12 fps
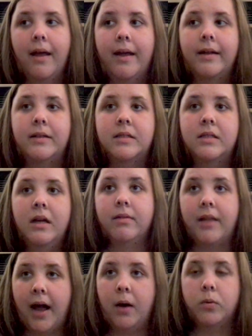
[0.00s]
And
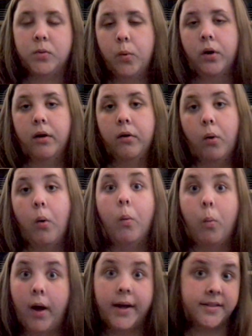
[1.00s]
that was what our goal
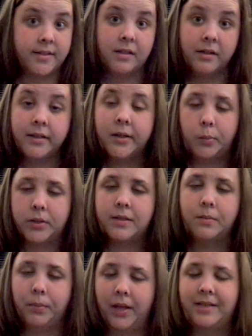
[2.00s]
was
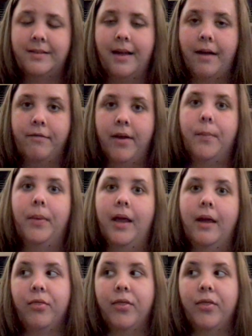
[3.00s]
to bless that family.